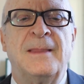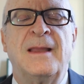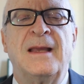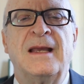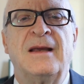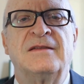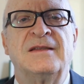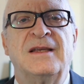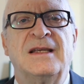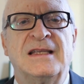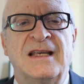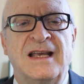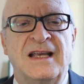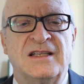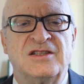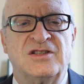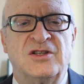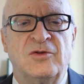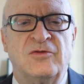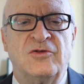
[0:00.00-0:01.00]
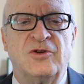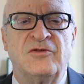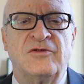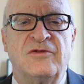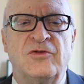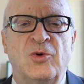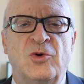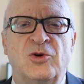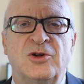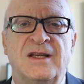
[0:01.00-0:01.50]
If it takes over
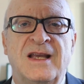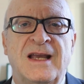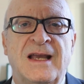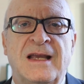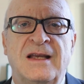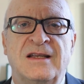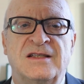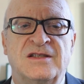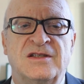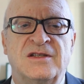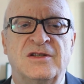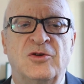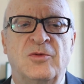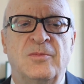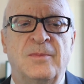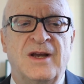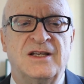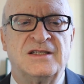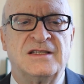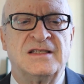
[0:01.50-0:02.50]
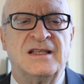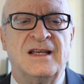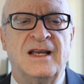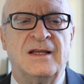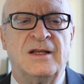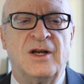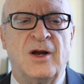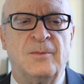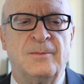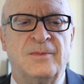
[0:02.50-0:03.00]
4 days, you must see
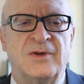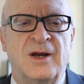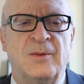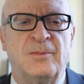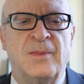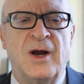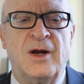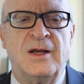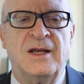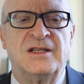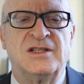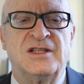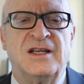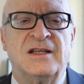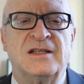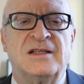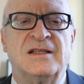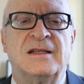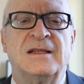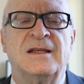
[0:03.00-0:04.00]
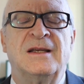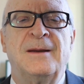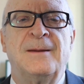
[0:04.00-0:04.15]
an ophthalmologist.